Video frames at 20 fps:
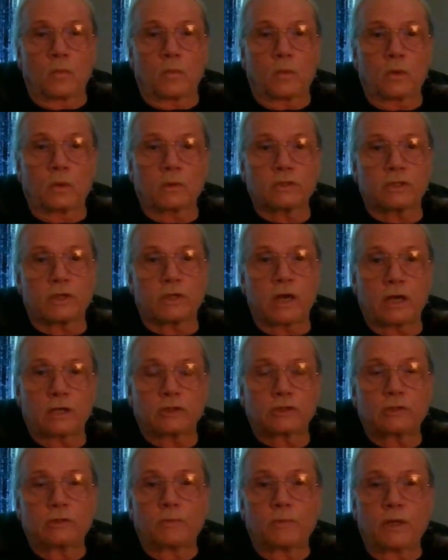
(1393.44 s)
there's
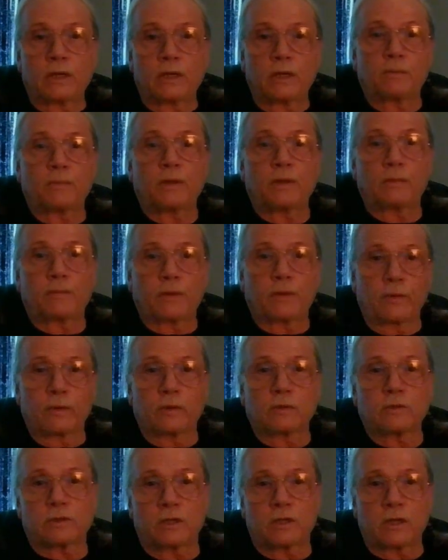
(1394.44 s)
not too many people,
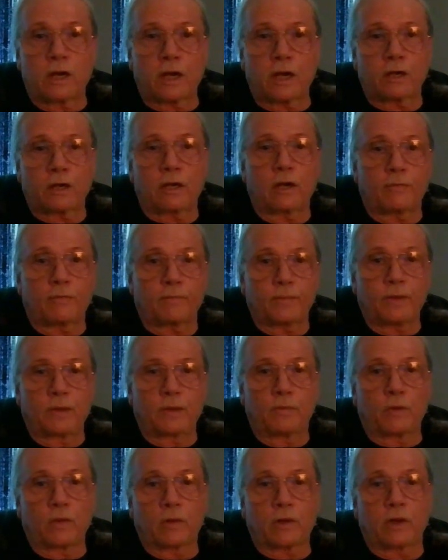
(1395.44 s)
there's not enough
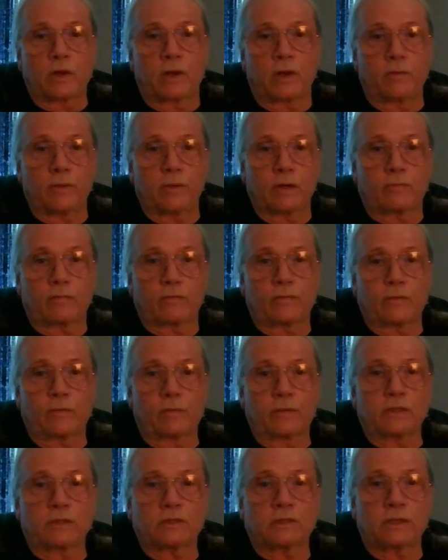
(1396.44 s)
people coming from
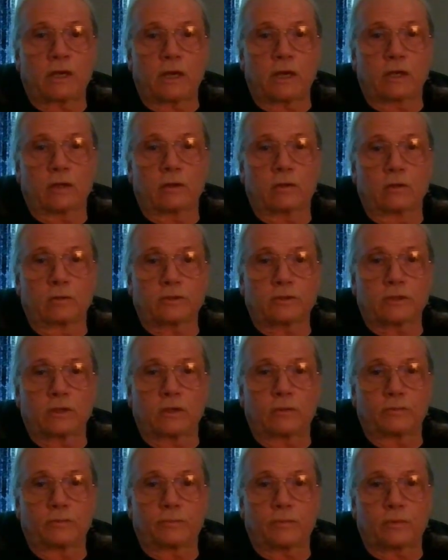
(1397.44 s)
this angle.
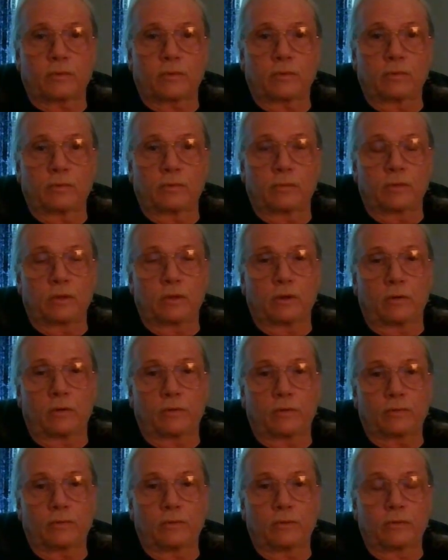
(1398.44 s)
So through, you know,
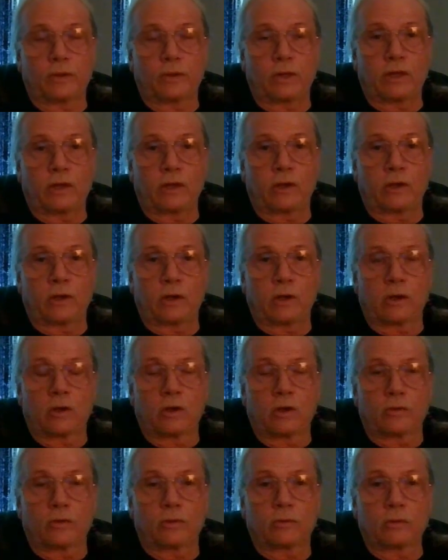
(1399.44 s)
through the, uh,
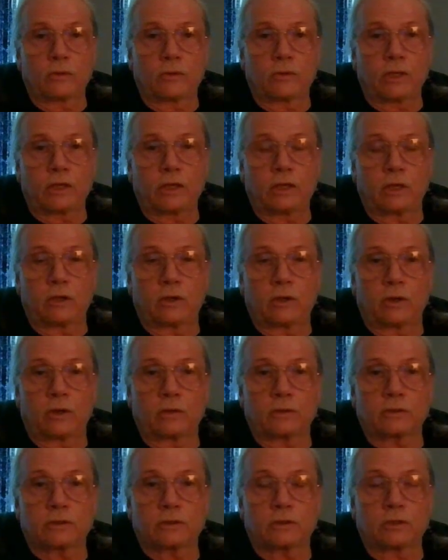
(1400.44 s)
through the
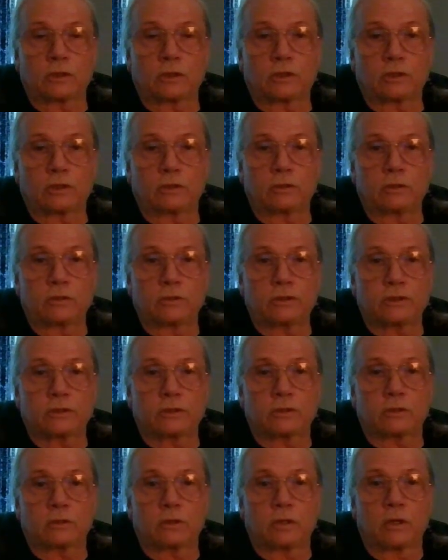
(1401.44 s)
years, the
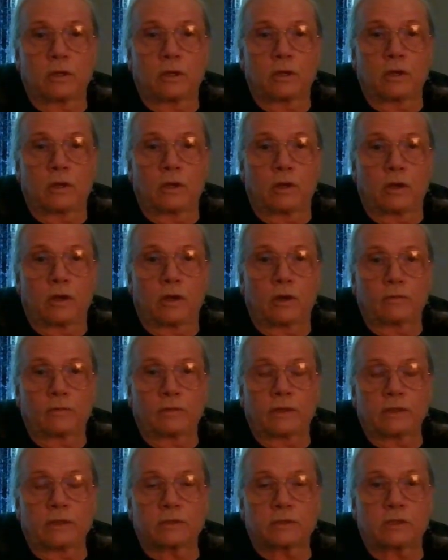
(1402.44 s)
dilution of,
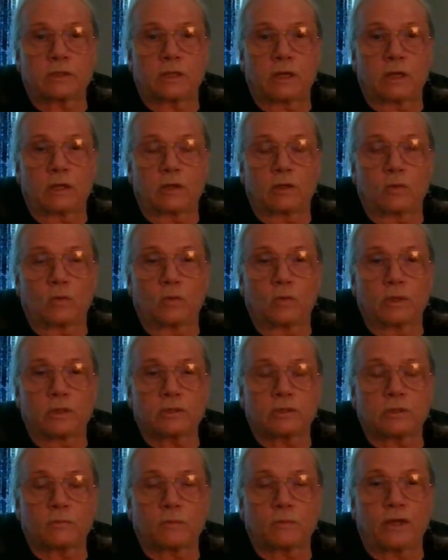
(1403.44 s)
let's say, the
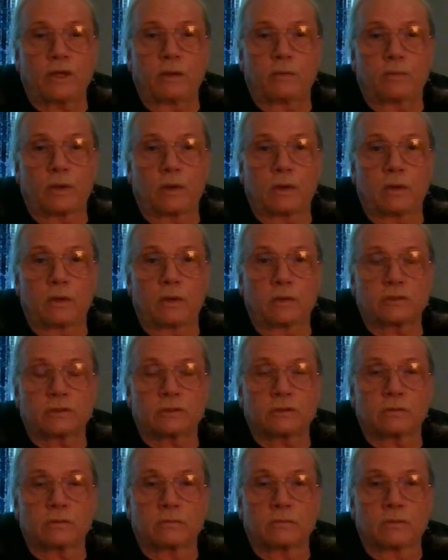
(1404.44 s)
wisdom
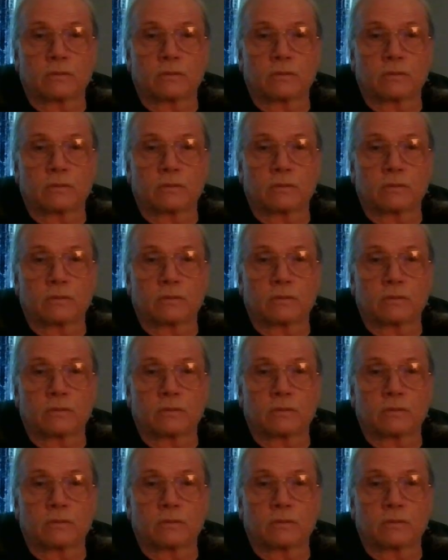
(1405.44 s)
keepers